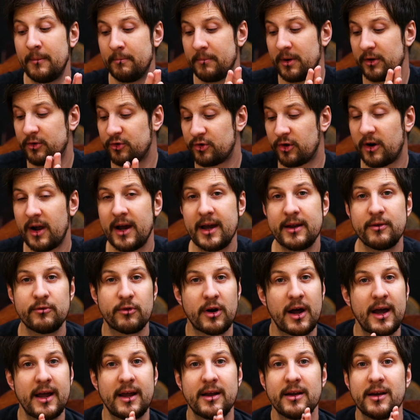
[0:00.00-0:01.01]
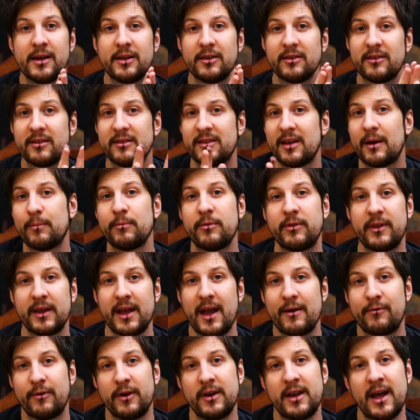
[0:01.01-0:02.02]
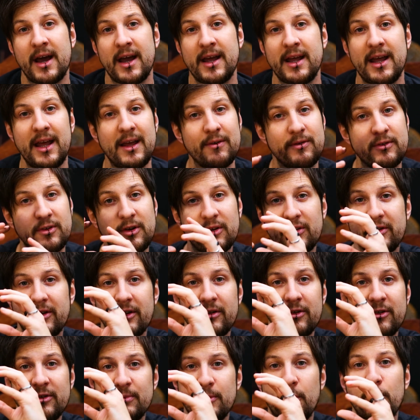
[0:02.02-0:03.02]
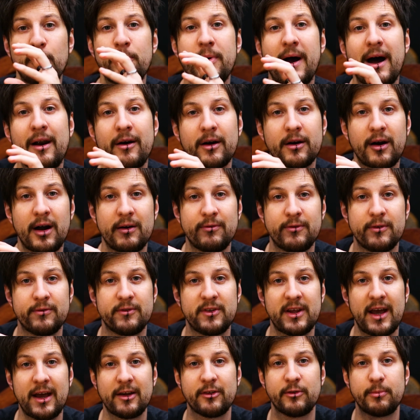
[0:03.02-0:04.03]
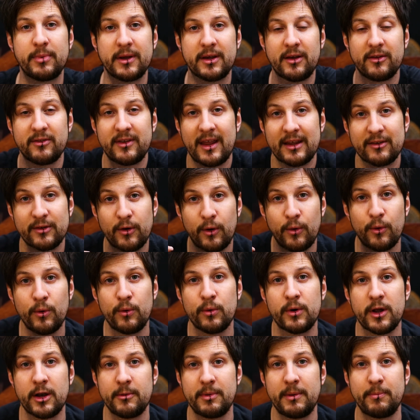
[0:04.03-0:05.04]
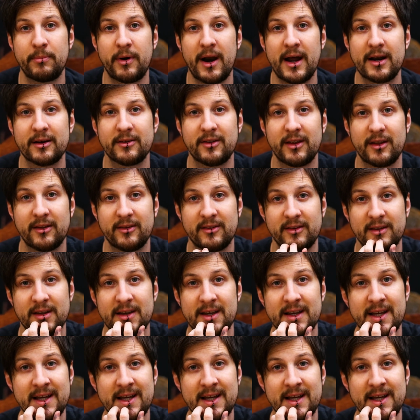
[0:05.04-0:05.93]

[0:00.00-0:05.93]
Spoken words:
But try and write something every day, even just a small paragraph of text, because that's all going to be practice.